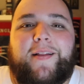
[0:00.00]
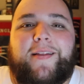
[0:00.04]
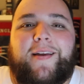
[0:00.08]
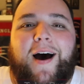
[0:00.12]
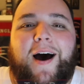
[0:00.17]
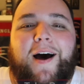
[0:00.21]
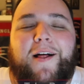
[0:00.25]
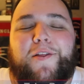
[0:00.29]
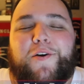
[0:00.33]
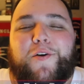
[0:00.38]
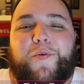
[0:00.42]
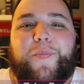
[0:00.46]

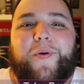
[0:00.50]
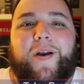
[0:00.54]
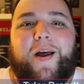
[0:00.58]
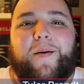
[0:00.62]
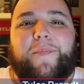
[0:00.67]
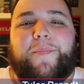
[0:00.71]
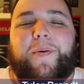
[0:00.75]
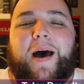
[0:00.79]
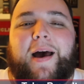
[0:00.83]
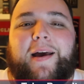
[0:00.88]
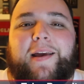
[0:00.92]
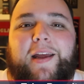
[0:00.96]
Tyler
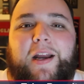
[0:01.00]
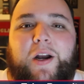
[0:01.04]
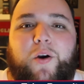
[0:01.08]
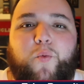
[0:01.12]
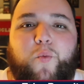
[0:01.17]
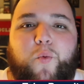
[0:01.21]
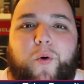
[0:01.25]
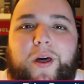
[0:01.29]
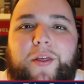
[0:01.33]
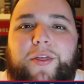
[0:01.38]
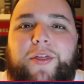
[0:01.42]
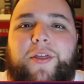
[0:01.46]
Brandt back here
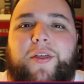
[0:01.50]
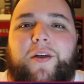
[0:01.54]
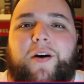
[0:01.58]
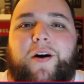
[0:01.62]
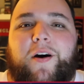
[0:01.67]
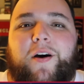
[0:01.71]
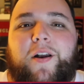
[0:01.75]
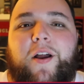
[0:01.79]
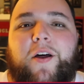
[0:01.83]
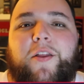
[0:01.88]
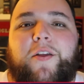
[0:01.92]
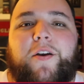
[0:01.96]
with
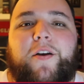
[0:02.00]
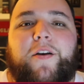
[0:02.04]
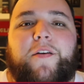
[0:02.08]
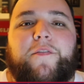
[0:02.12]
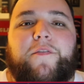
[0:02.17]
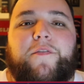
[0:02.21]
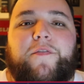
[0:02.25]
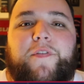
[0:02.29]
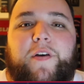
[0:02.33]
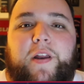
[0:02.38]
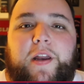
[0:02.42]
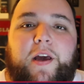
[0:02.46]
another
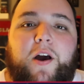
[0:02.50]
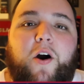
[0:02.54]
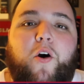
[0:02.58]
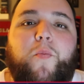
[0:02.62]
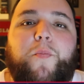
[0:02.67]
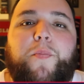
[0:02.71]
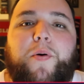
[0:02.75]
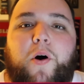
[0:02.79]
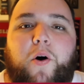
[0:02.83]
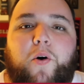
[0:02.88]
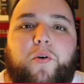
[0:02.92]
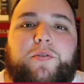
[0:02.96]
video
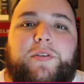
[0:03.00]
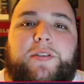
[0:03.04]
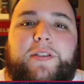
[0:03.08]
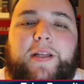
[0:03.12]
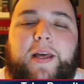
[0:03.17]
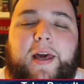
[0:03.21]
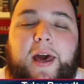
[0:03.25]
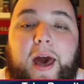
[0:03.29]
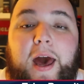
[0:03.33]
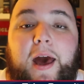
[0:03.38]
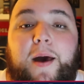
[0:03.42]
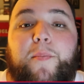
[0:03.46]

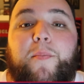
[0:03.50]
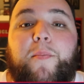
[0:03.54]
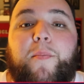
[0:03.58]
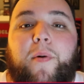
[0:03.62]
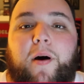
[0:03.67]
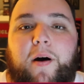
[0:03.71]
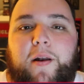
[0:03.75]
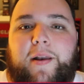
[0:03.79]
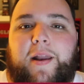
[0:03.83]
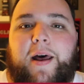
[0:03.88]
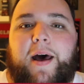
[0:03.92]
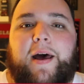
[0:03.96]
post-game
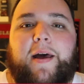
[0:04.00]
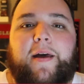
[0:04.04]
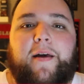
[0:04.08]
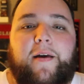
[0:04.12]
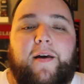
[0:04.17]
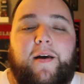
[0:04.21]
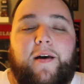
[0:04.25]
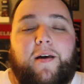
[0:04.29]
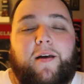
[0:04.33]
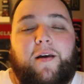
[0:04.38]
Monday